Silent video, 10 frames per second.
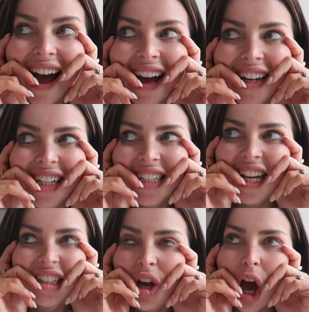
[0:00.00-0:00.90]
And he
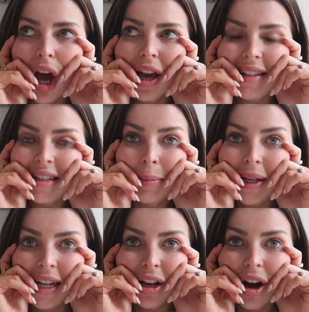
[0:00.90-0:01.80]
said, it's
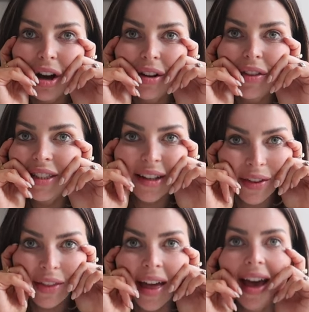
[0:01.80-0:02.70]
completely gone. There's
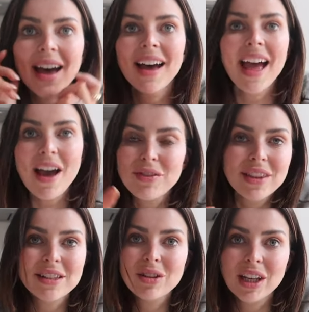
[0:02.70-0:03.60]
nothing there.
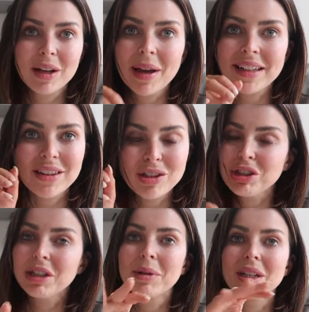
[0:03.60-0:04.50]
Everything's looking amazing. The
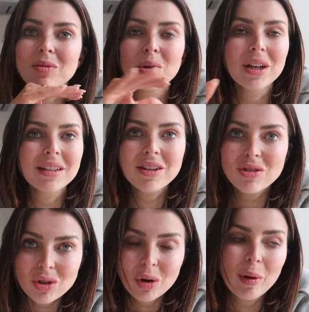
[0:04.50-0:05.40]
treatment has worked
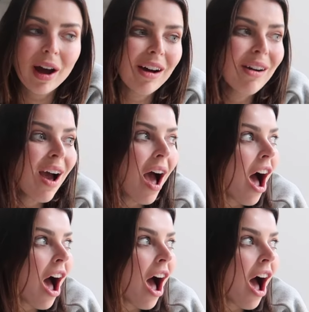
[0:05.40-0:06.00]
so well.